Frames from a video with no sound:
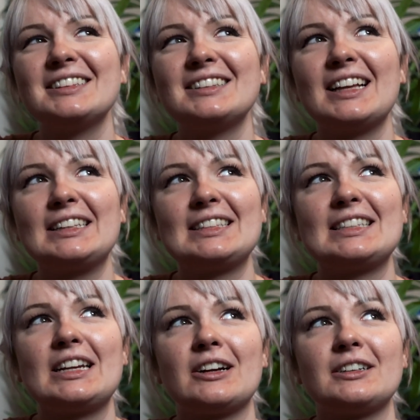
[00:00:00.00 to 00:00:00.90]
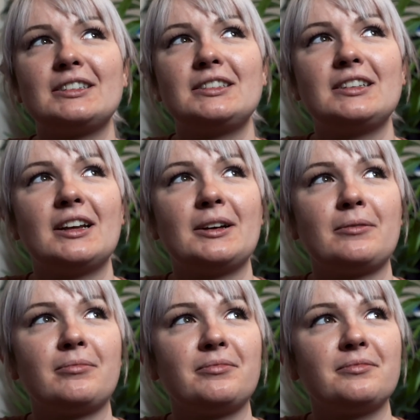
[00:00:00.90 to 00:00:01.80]
that's near,
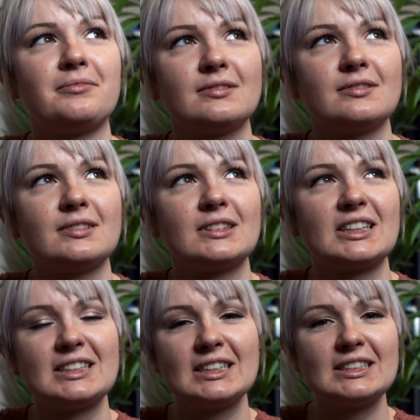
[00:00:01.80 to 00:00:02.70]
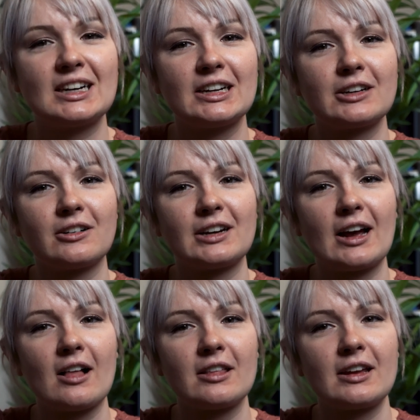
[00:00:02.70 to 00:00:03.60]
that's in Diagon
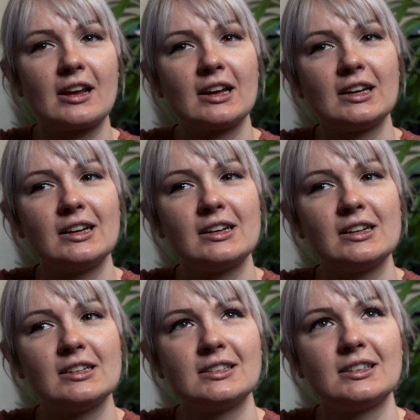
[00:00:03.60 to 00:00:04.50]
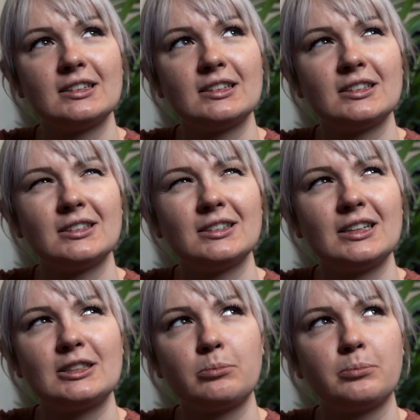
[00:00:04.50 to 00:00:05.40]
Alley.
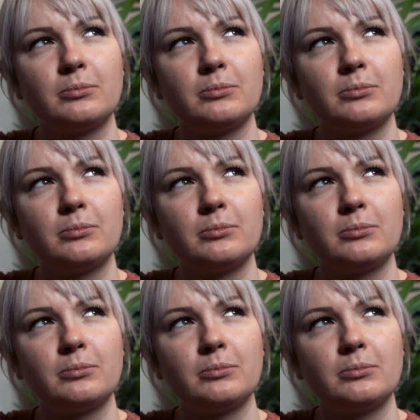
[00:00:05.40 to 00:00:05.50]
It's a